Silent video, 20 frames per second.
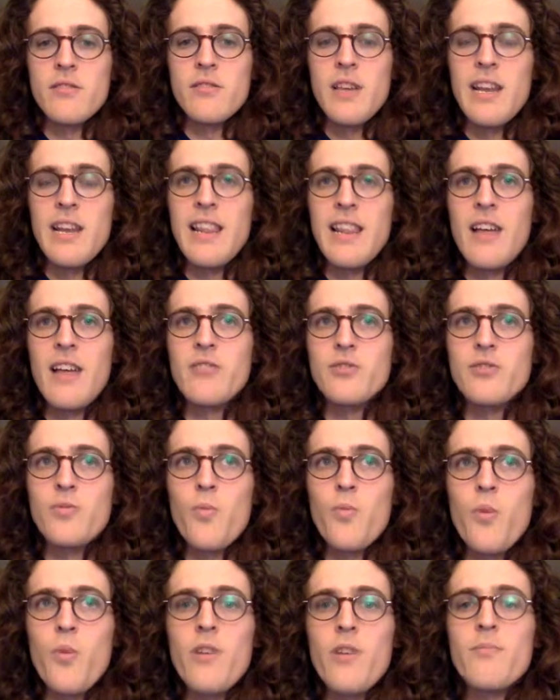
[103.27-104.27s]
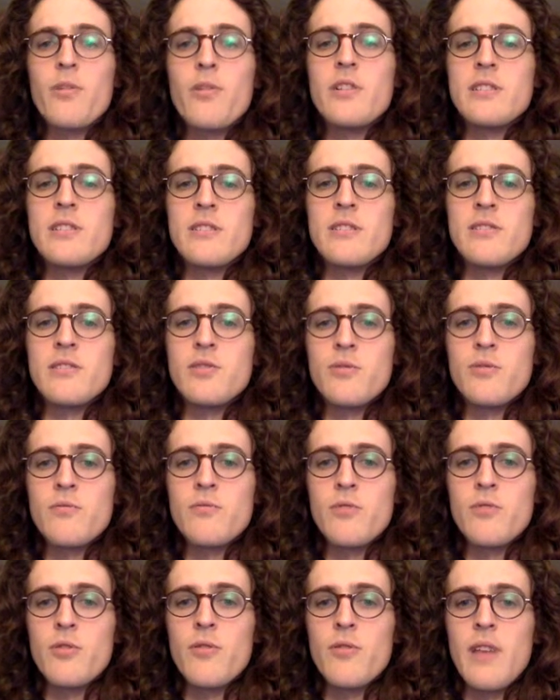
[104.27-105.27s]
It allows one person to
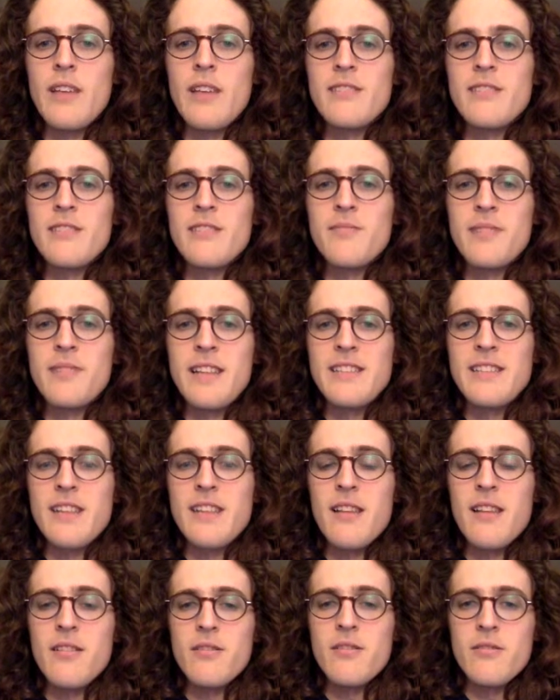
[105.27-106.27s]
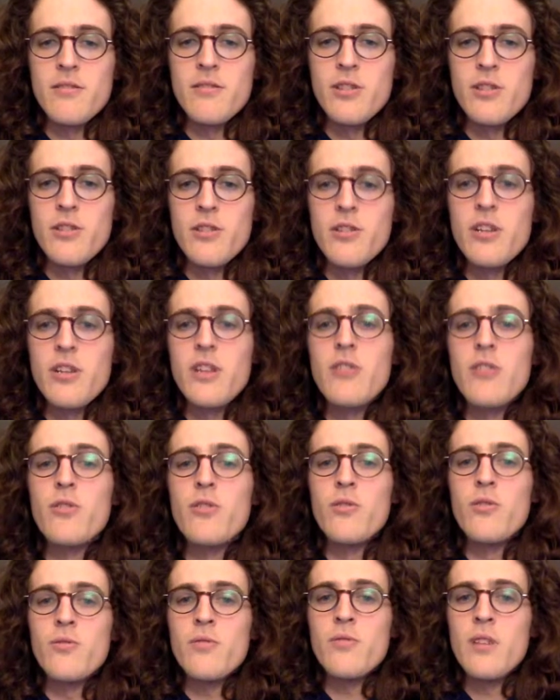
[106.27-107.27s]
create something that's good and
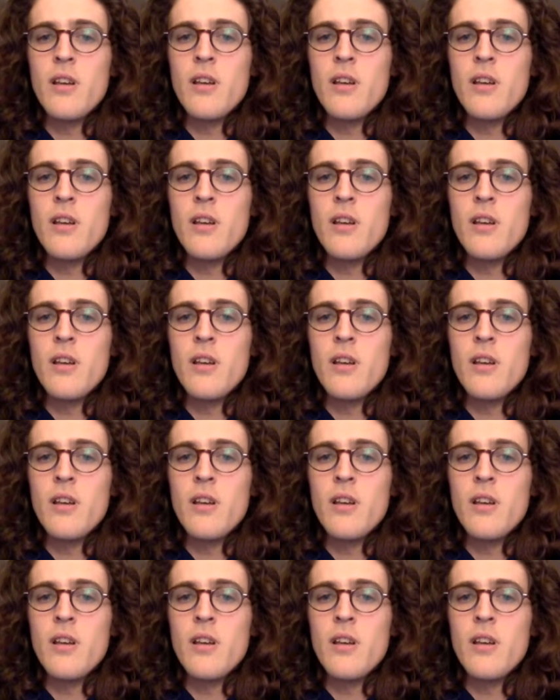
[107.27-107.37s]
new